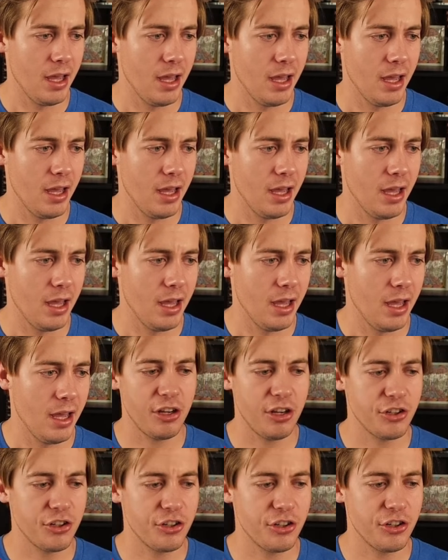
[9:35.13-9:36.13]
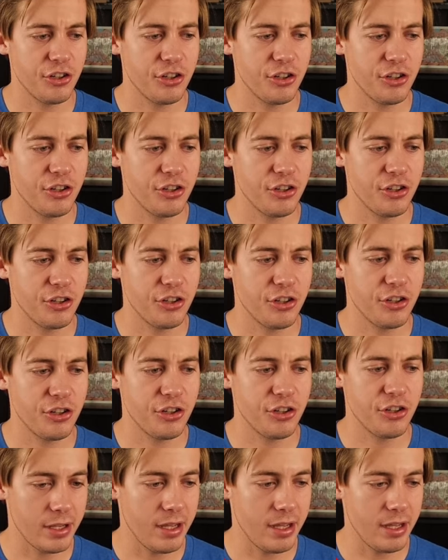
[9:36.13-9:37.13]
Didn't really change up anything
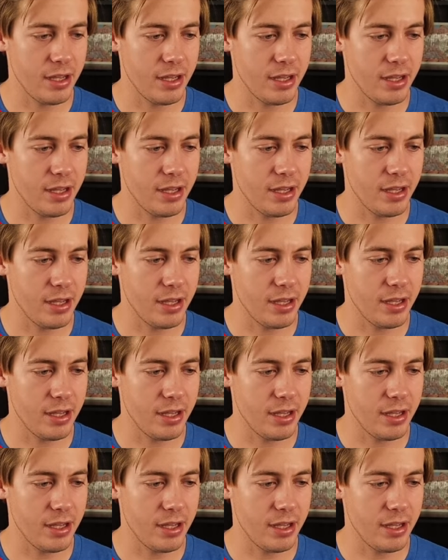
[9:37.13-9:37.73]
over here